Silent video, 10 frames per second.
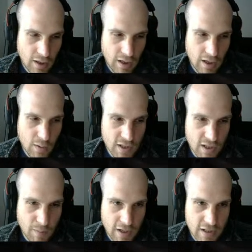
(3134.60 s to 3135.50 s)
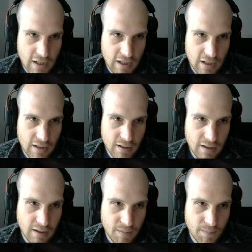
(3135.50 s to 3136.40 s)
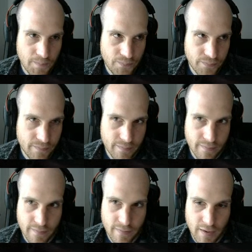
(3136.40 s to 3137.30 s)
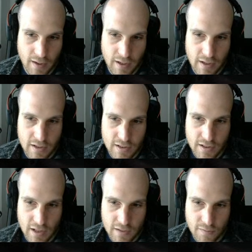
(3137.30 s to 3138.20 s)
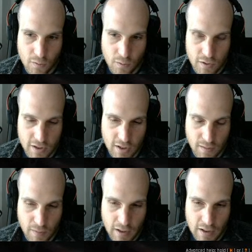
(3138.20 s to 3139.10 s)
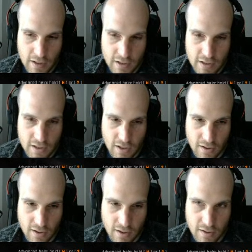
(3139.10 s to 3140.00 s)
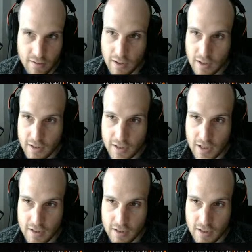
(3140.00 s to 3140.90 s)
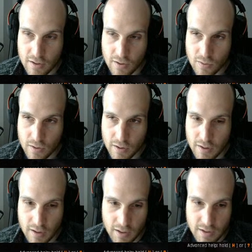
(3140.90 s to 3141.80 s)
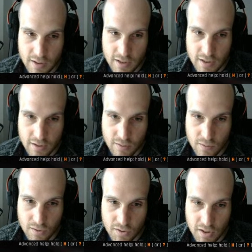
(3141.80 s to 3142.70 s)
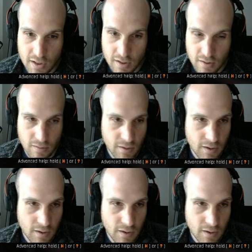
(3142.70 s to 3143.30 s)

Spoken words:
Here's the magazine. It is as full as it's going to be. This is our gun. It is a Desert Eagle. I think that's a Desert Eagle. It looks like a Desert Eagle.